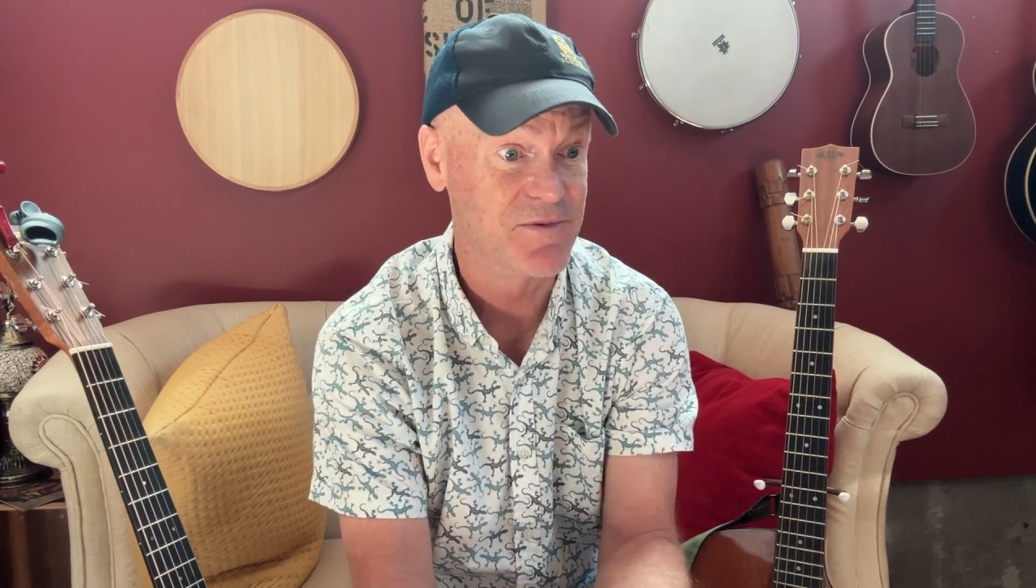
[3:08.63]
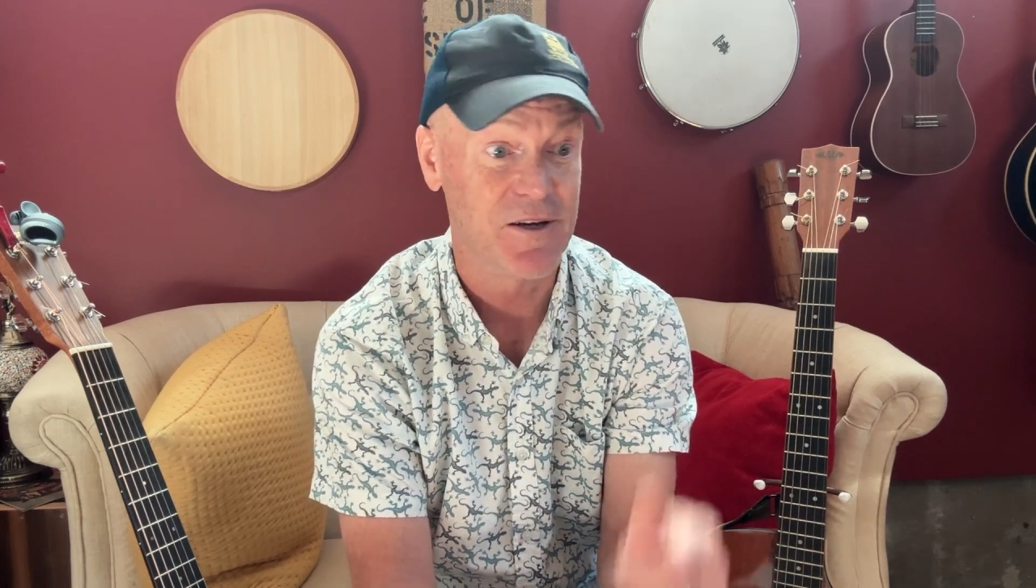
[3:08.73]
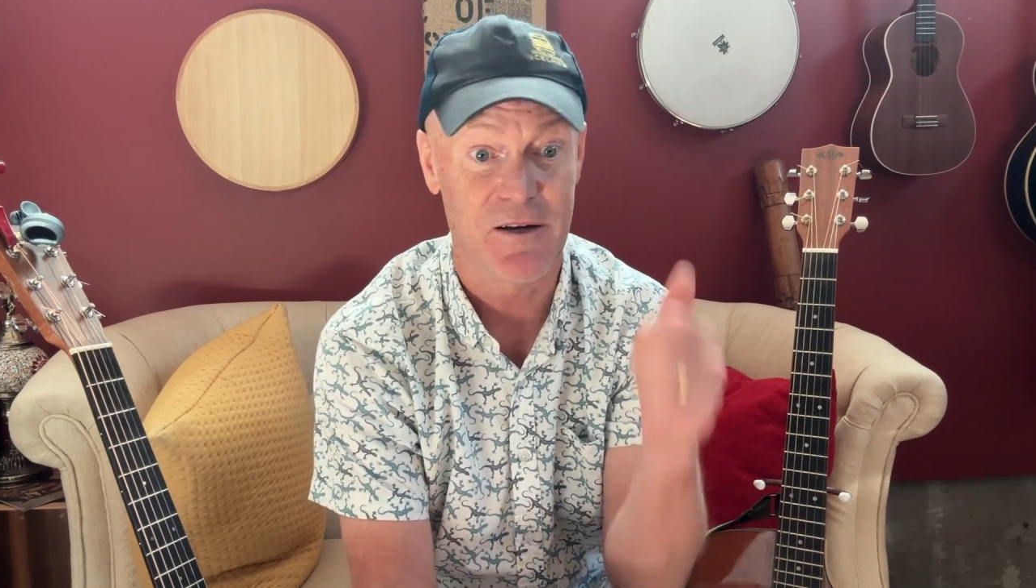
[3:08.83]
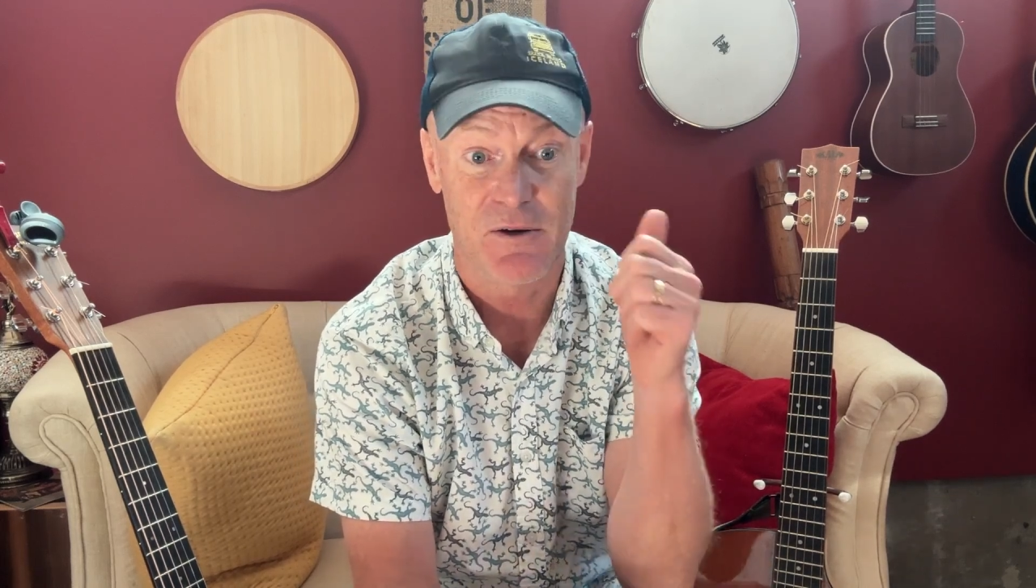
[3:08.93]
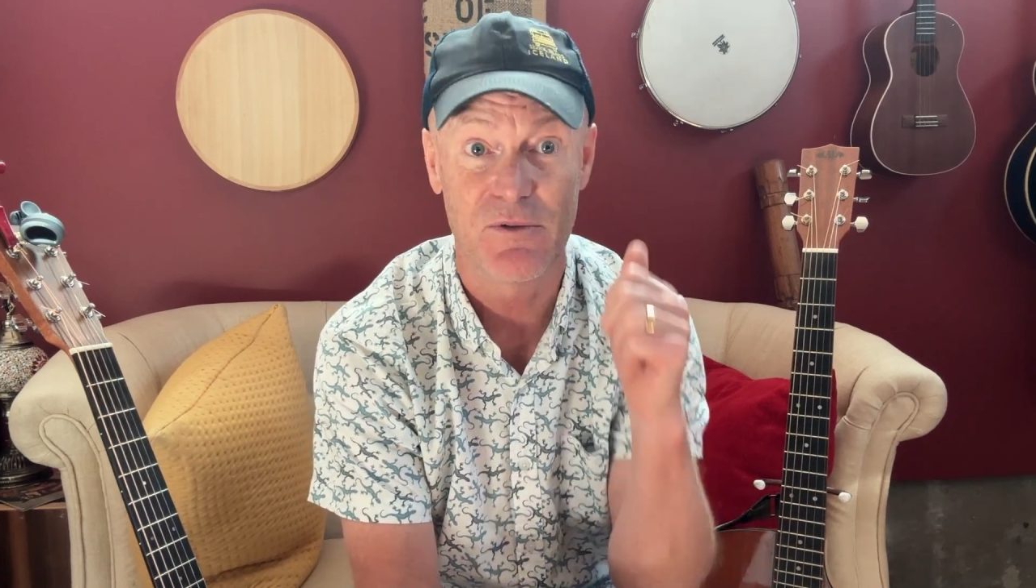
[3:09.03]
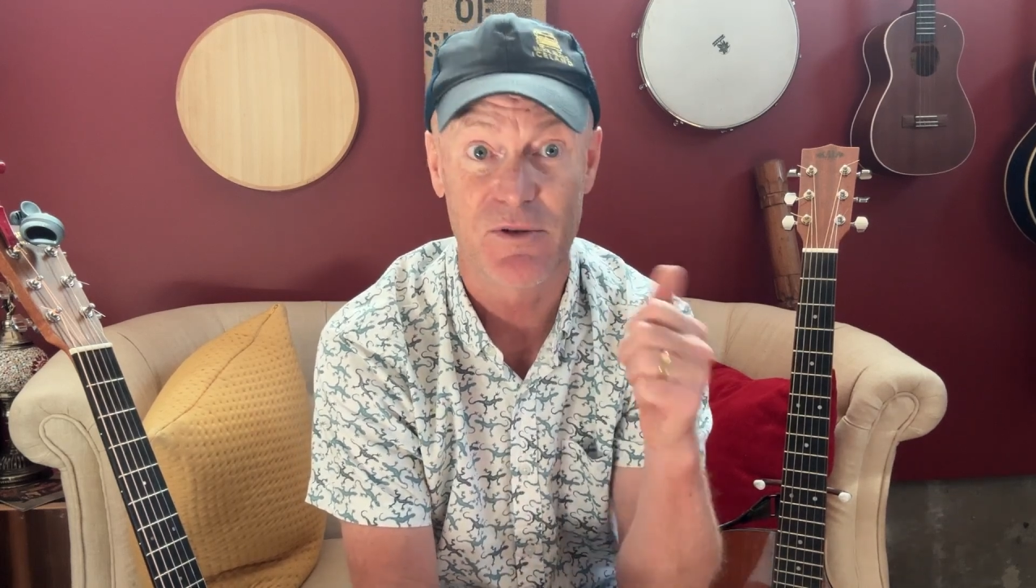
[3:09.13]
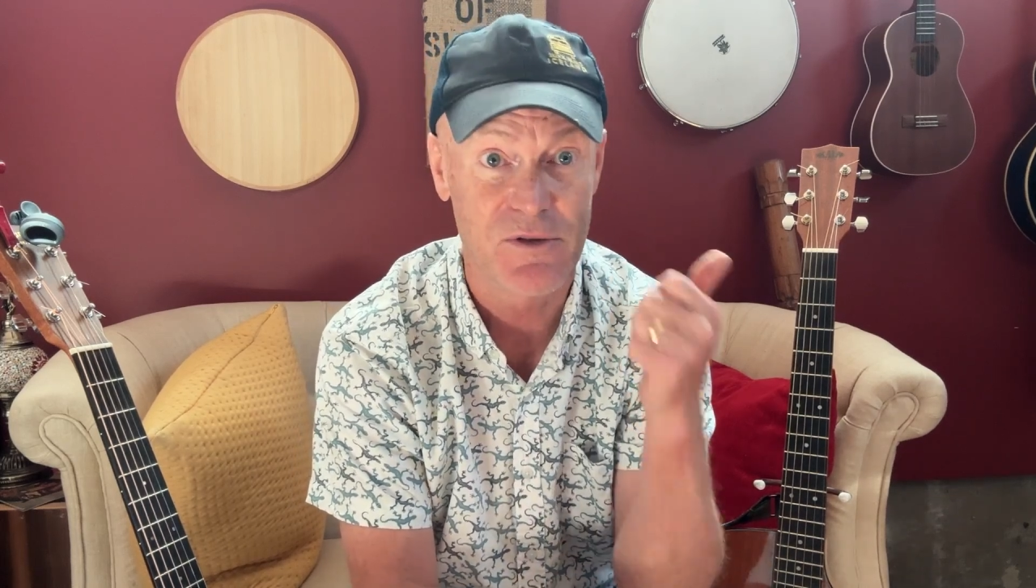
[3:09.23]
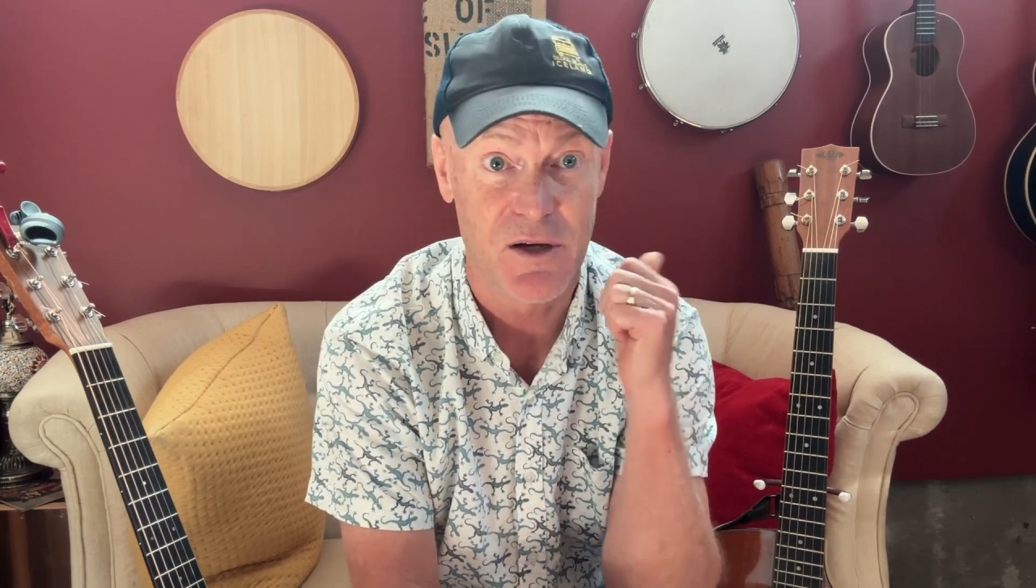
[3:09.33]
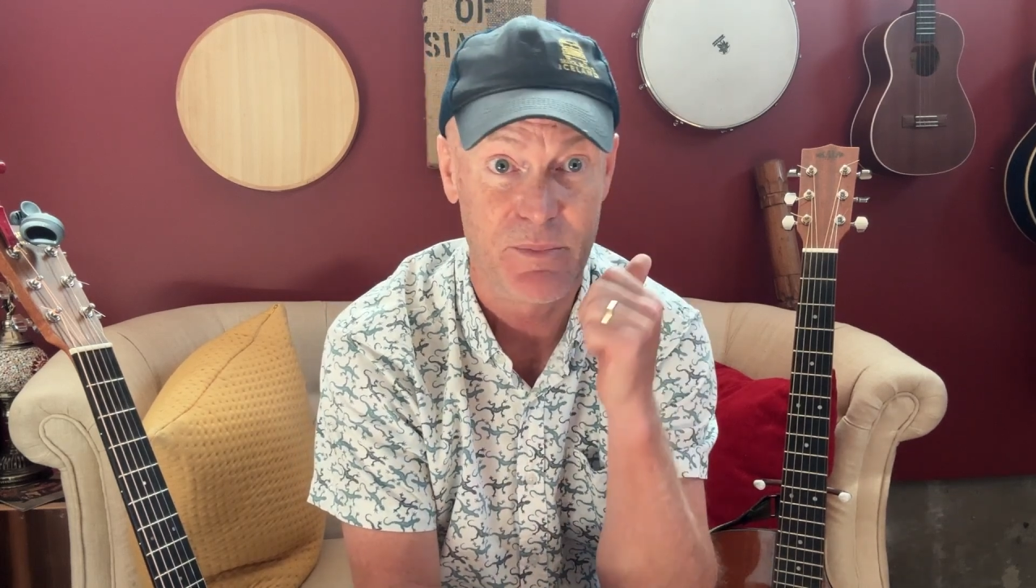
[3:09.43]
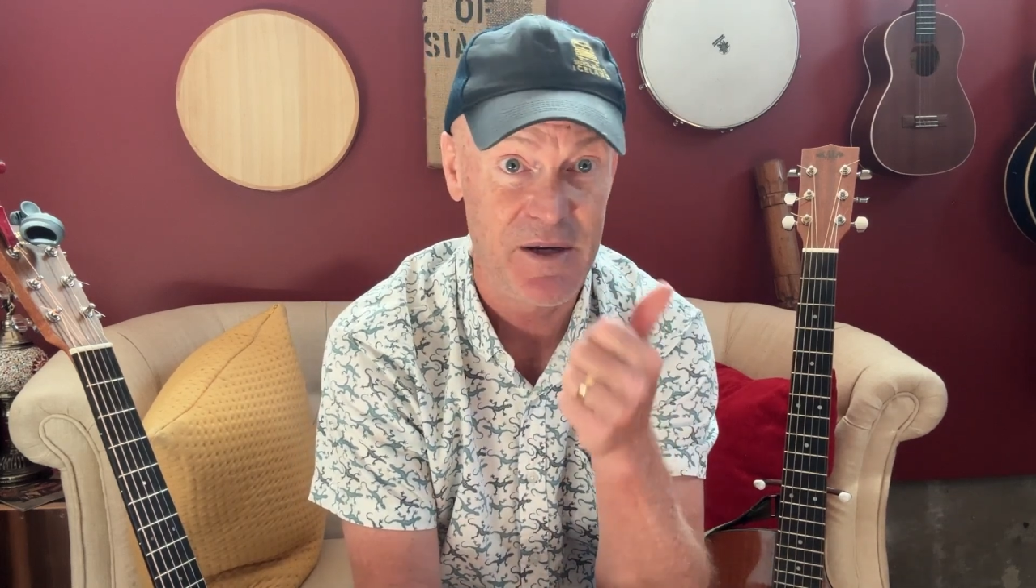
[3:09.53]
There's
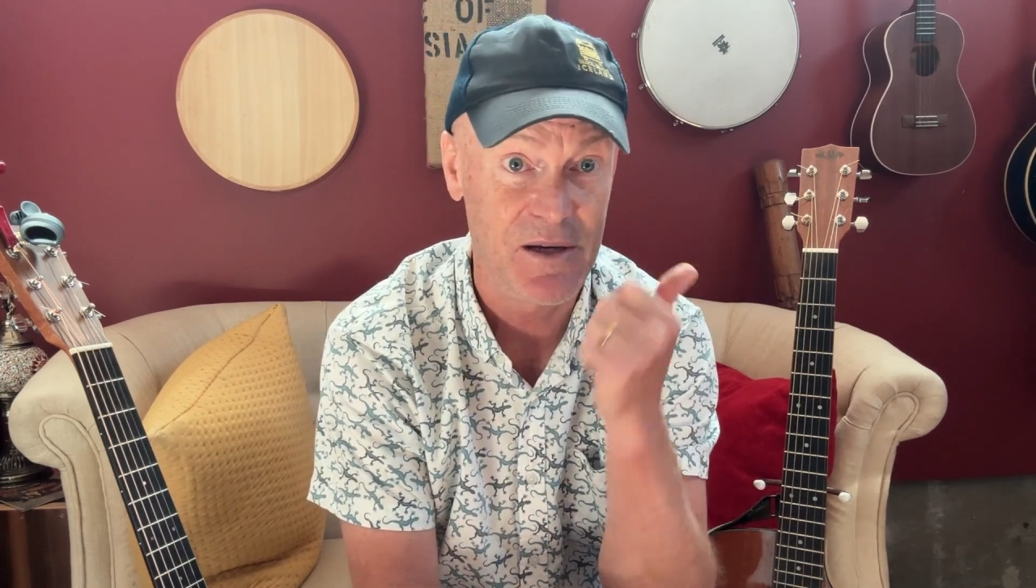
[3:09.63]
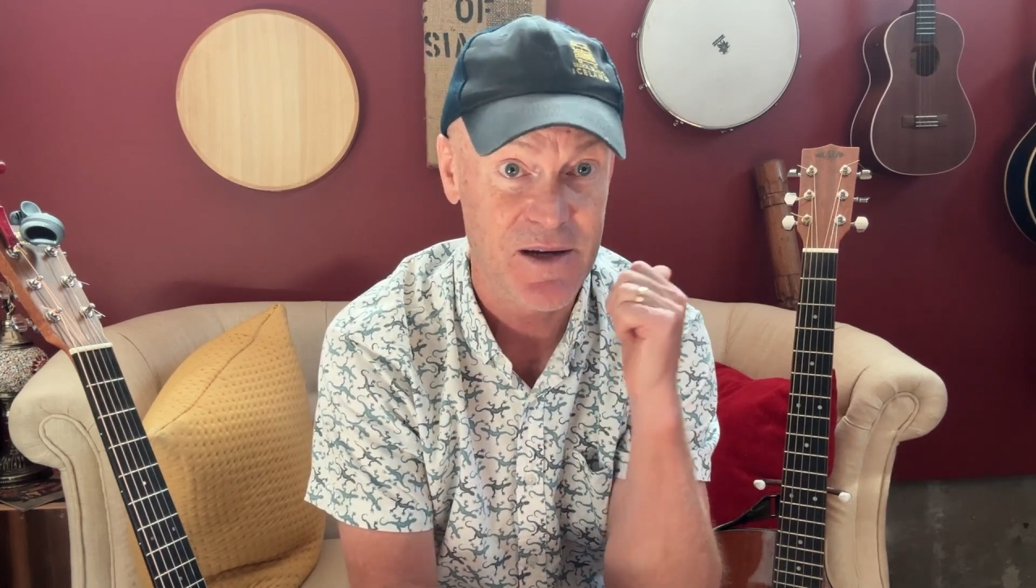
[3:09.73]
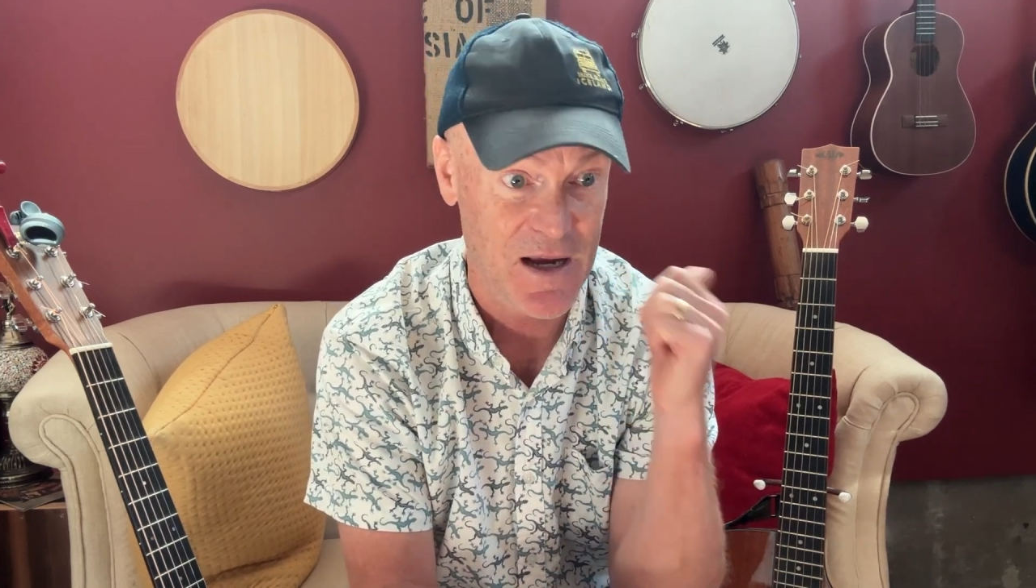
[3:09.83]
gonna be